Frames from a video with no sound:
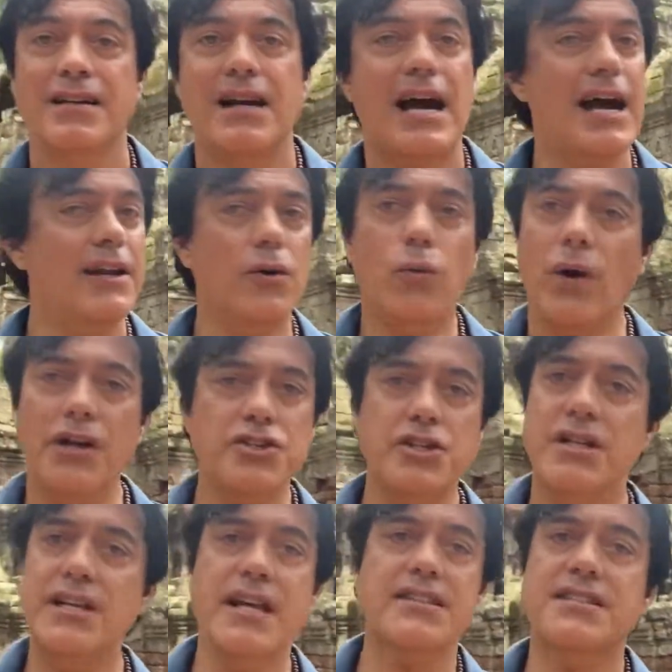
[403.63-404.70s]
I don't want you to
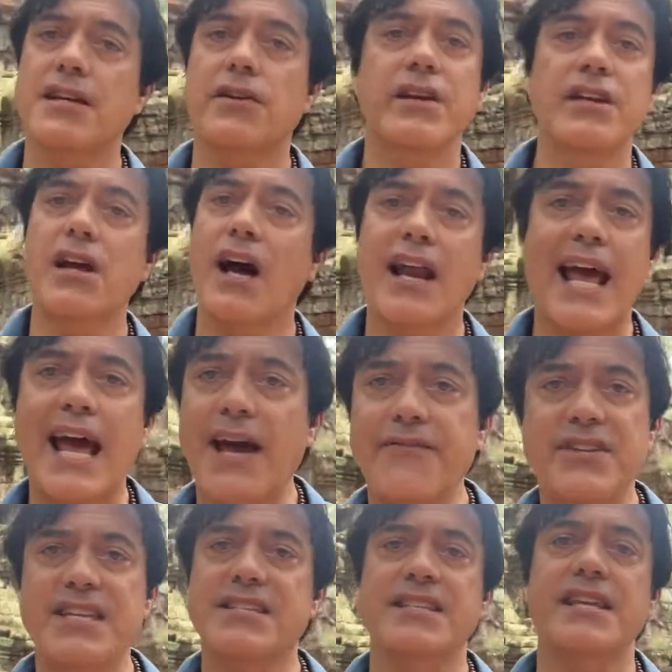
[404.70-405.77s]
necessarily not have
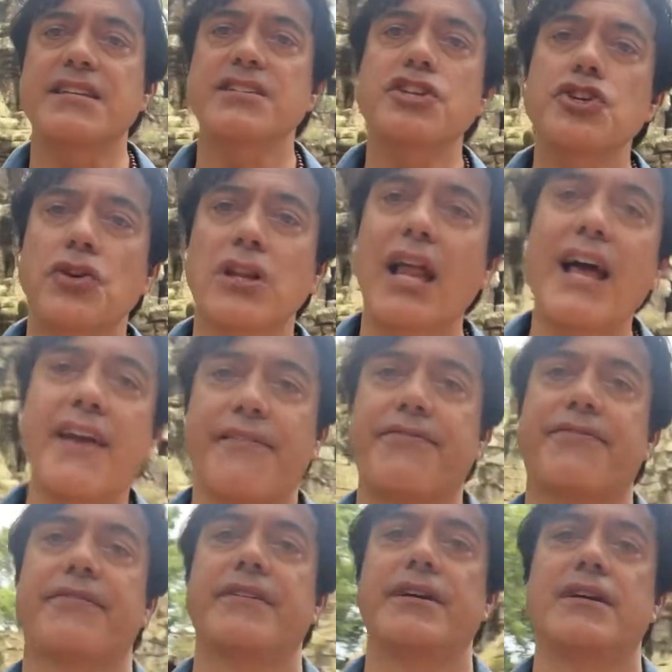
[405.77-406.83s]
these things in your life.
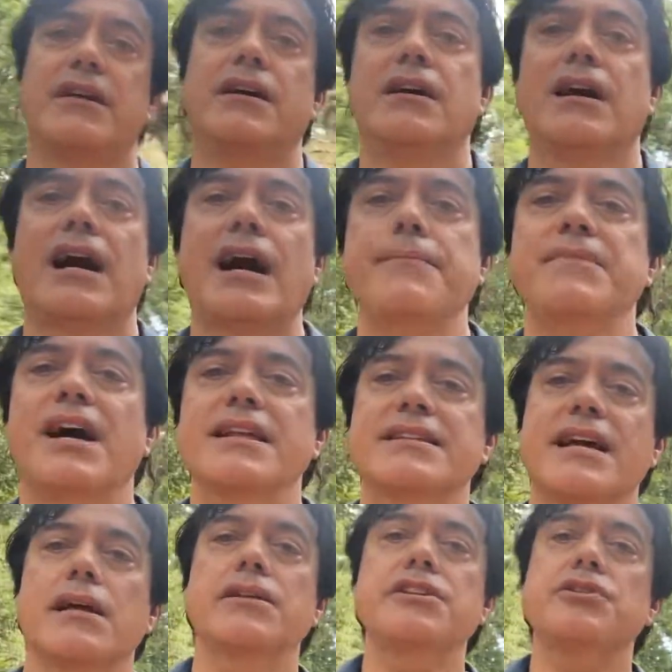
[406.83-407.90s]
I'm not
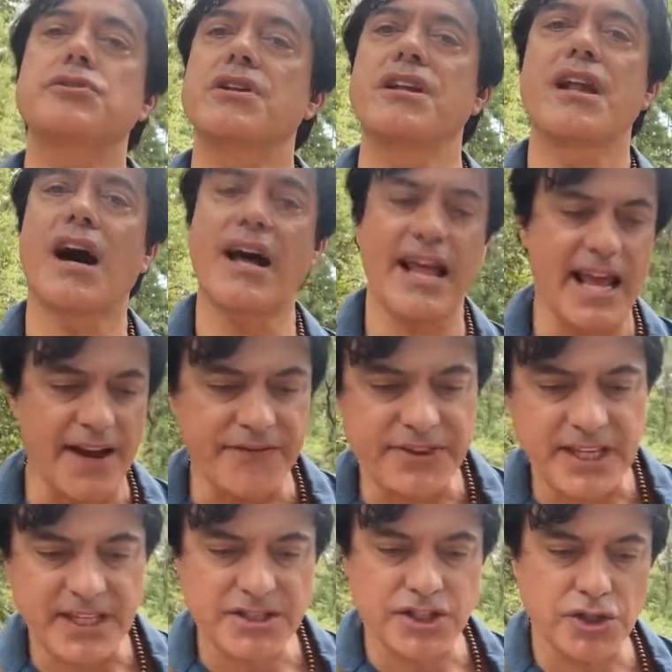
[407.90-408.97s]
telling you to not have
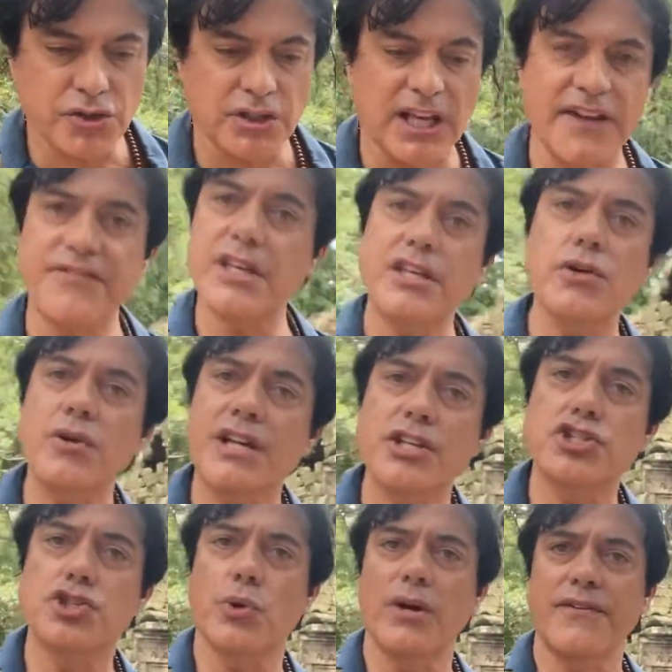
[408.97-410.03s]
things in your life that you get
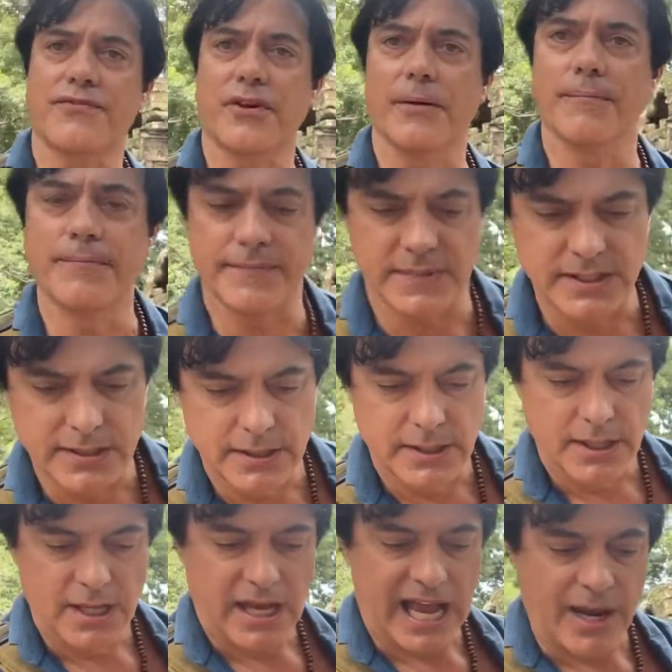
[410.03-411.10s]
joy from.
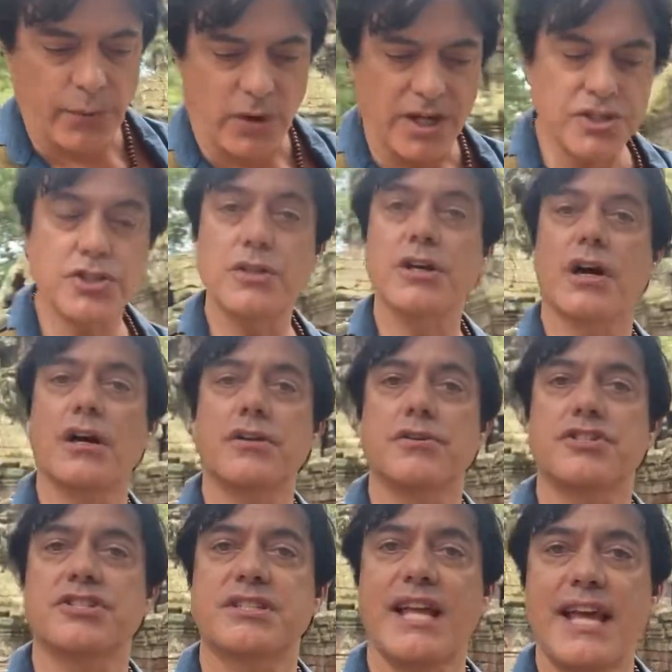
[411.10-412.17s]
I want you to
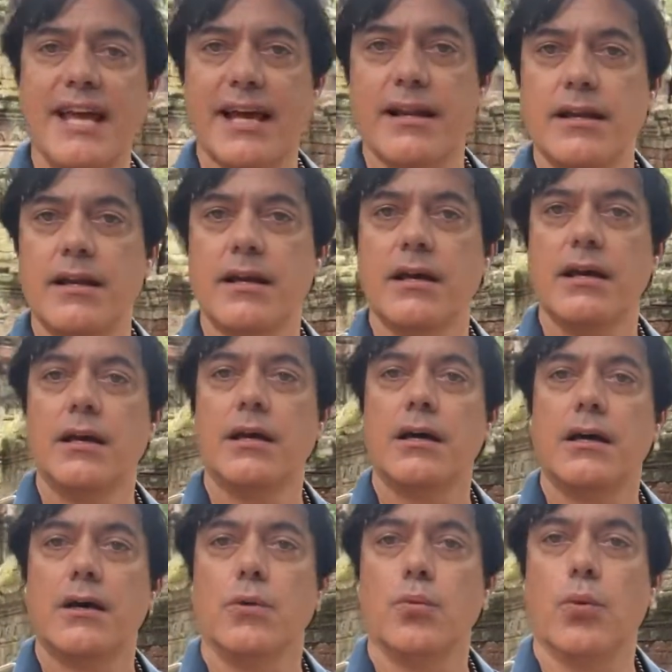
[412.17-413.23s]
understand
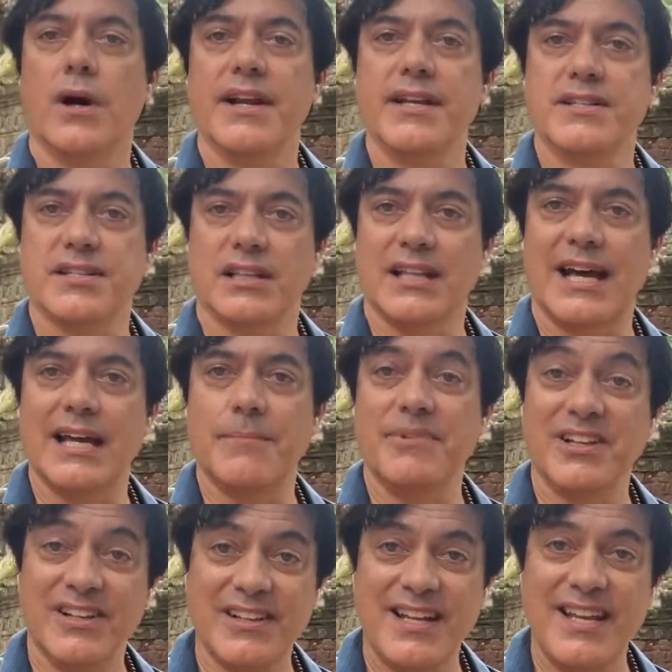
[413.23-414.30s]
what is a
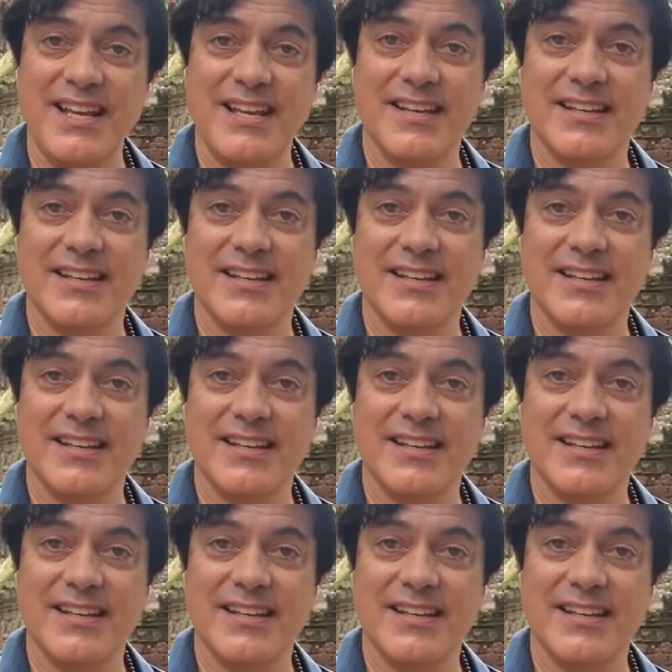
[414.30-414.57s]
liability